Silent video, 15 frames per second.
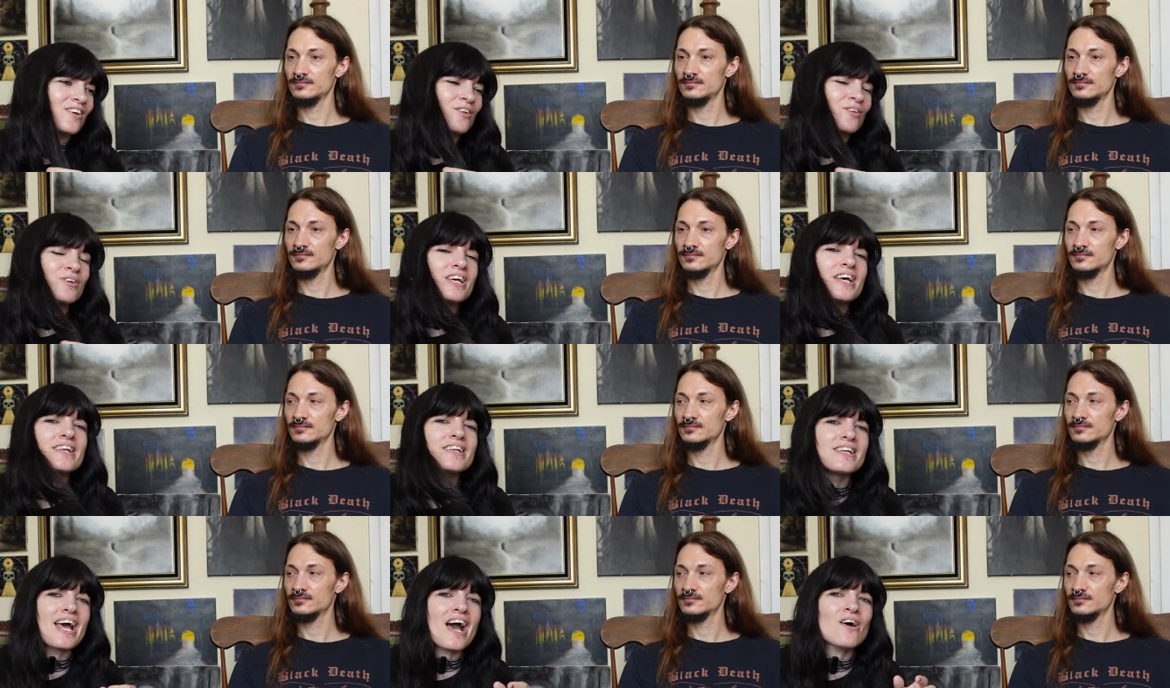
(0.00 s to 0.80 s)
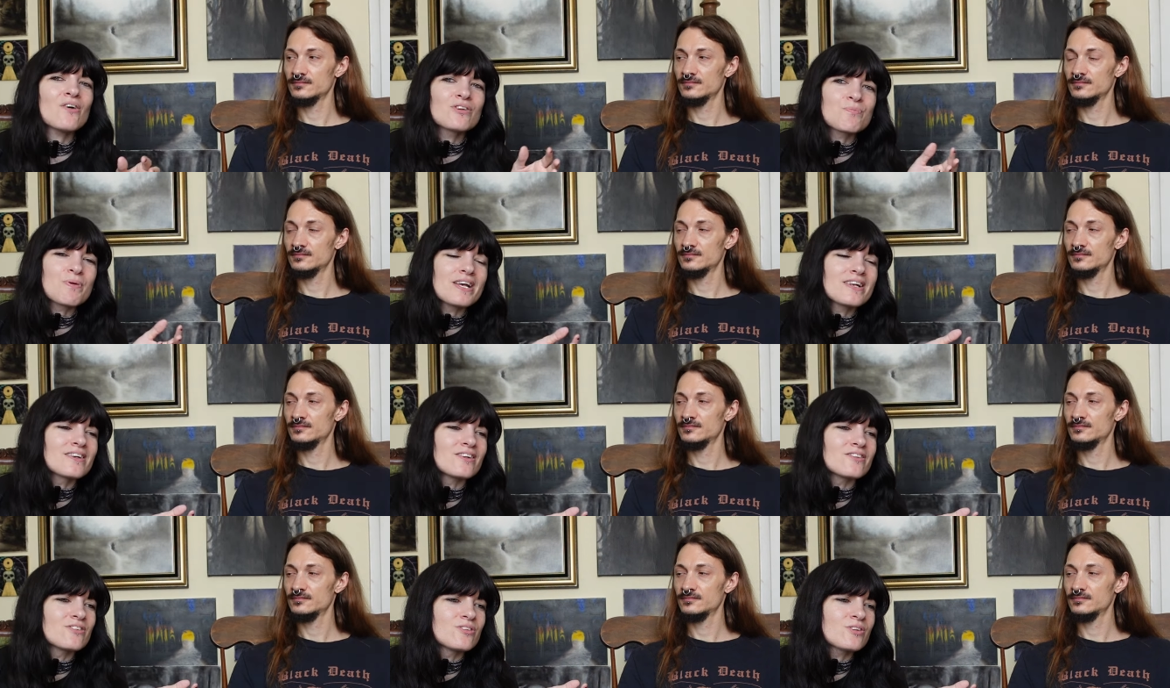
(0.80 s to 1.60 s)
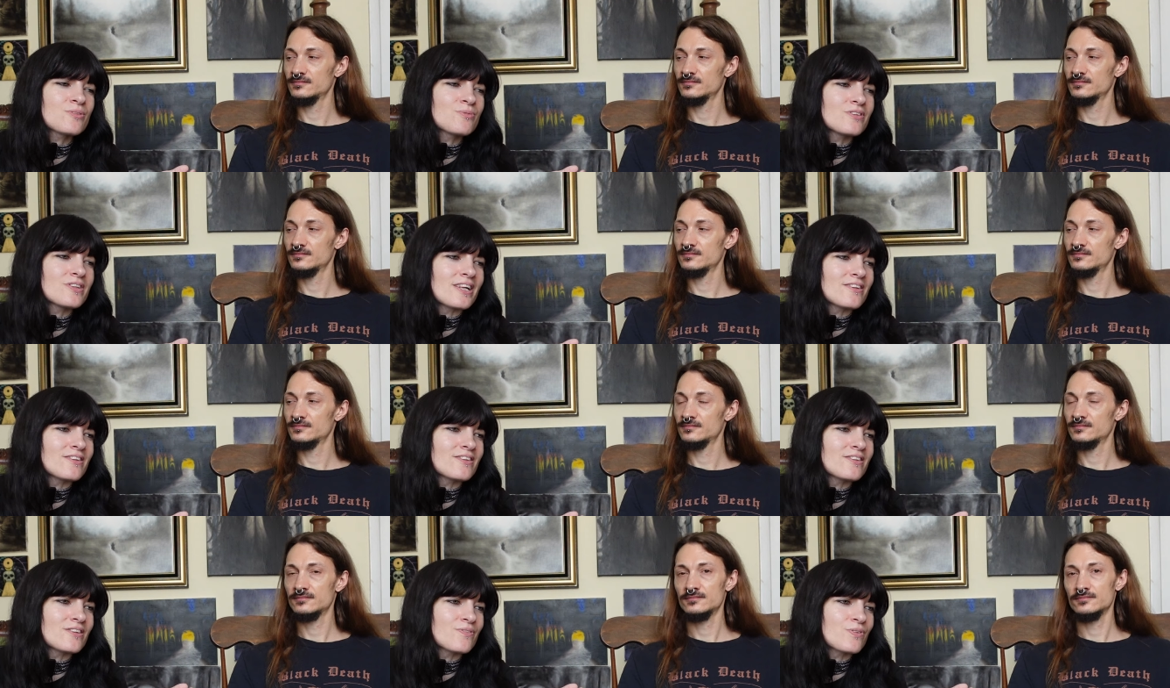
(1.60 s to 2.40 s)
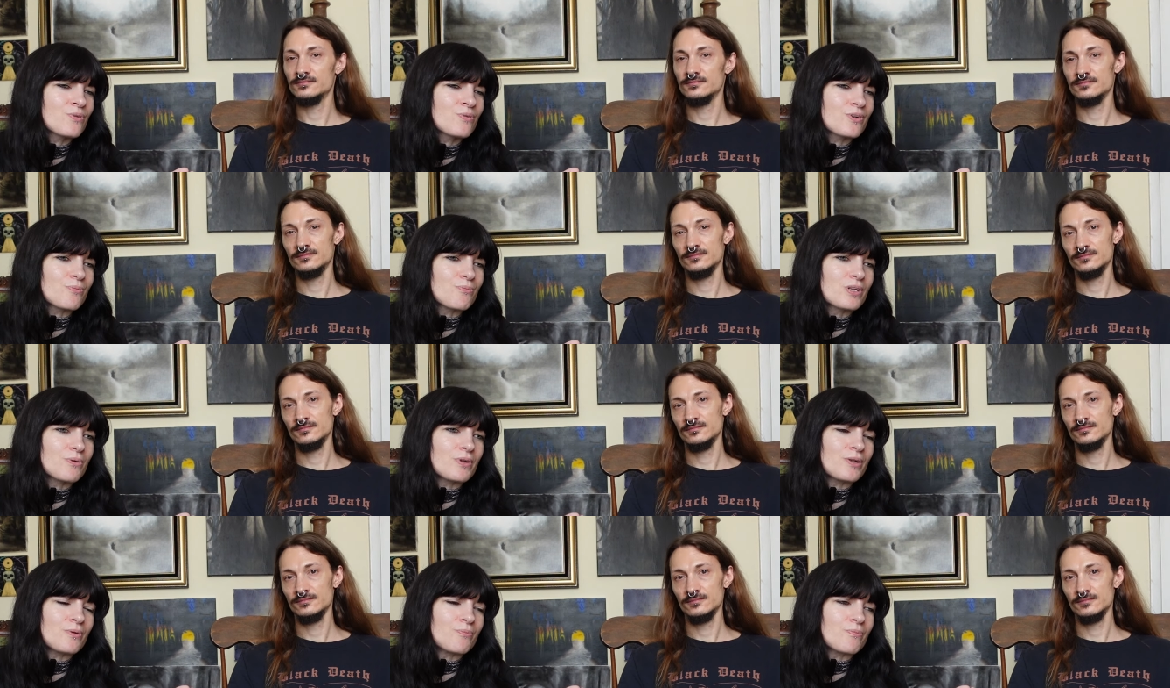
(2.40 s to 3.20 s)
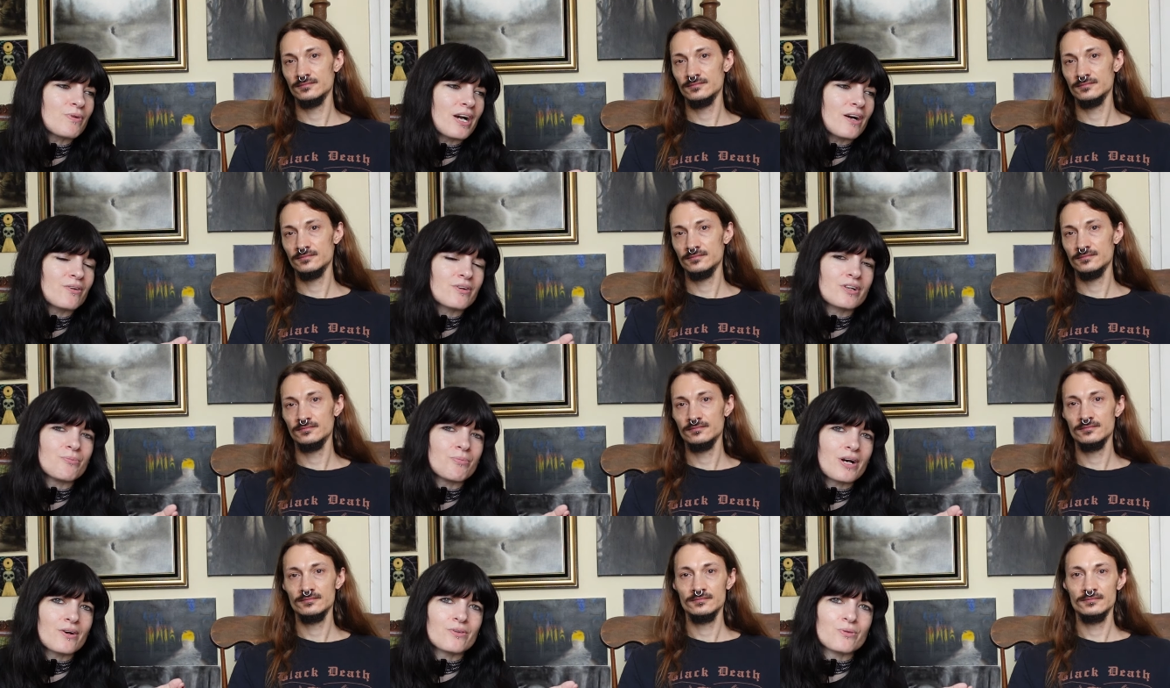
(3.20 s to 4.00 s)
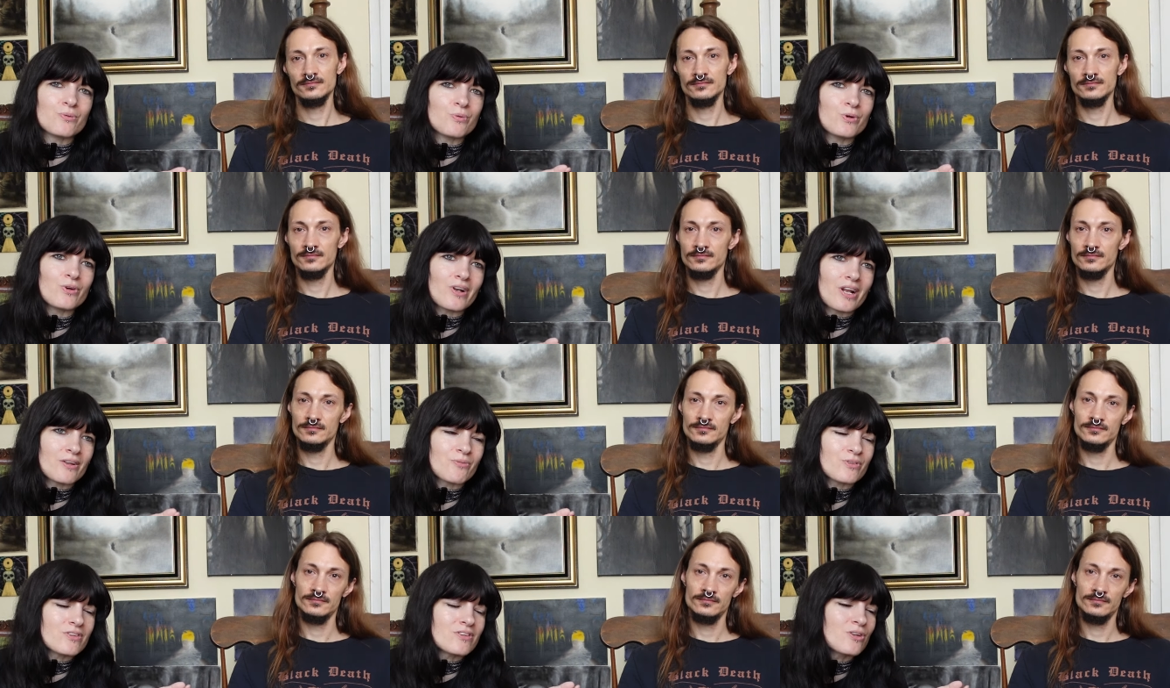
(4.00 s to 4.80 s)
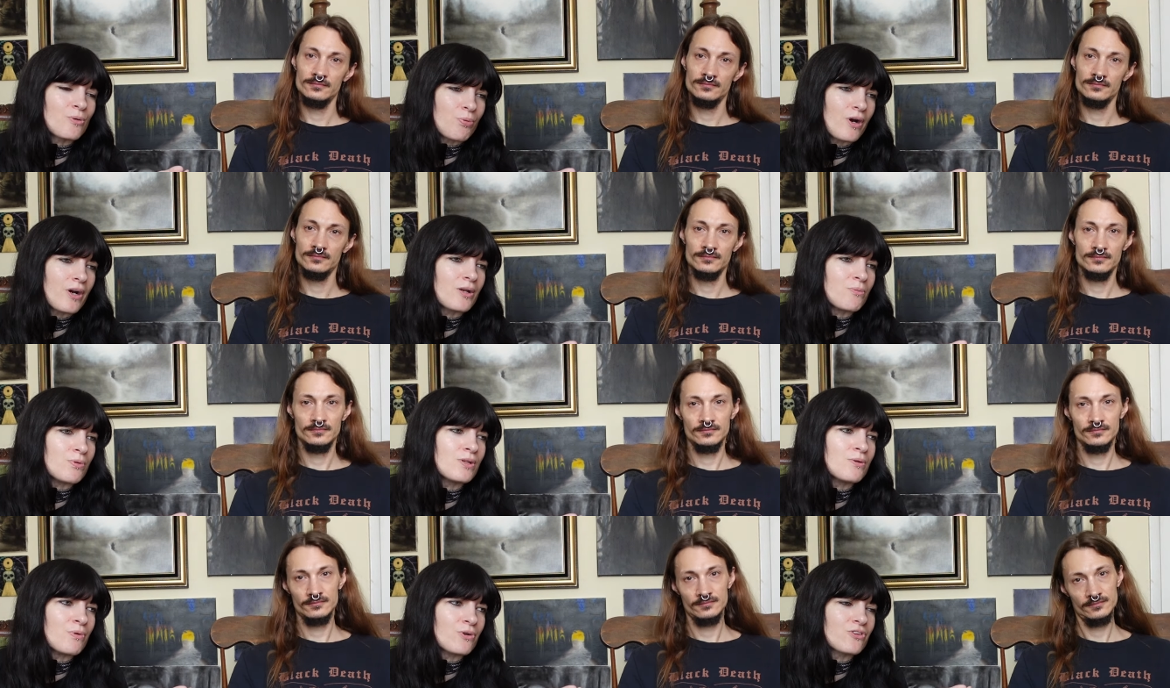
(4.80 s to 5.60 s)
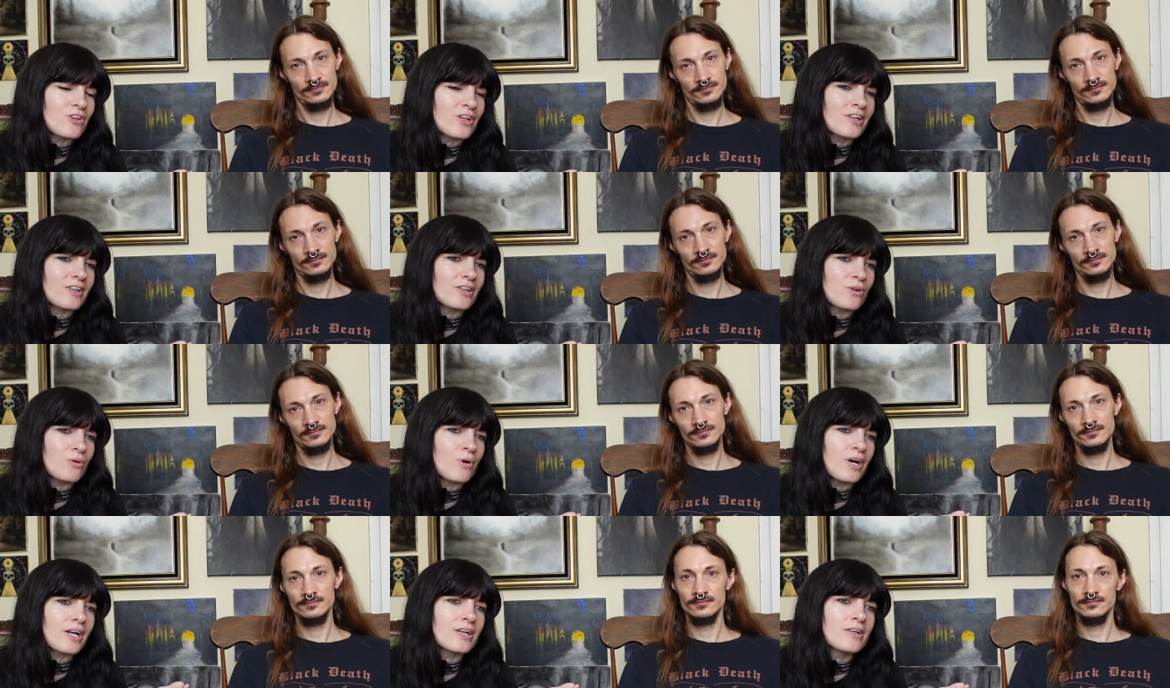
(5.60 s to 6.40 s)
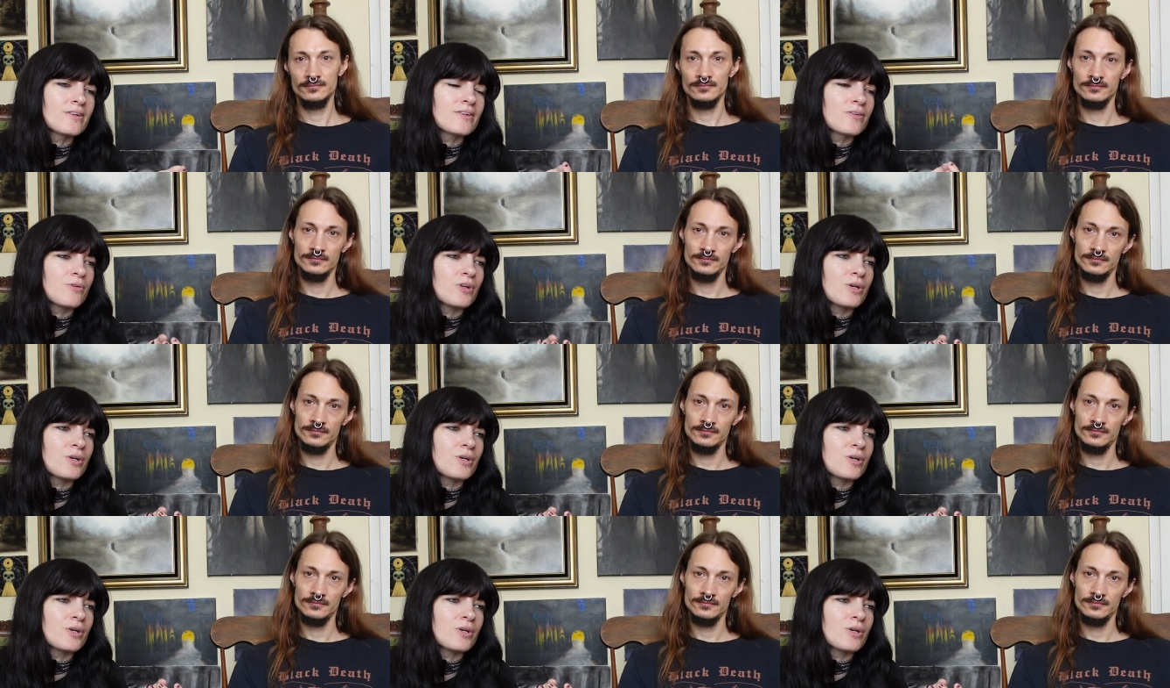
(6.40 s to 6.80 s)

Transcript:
Speaker 1: and now, depending on circumstances, if you were to meet me out and about in the world, I would still probably be most likely quiet.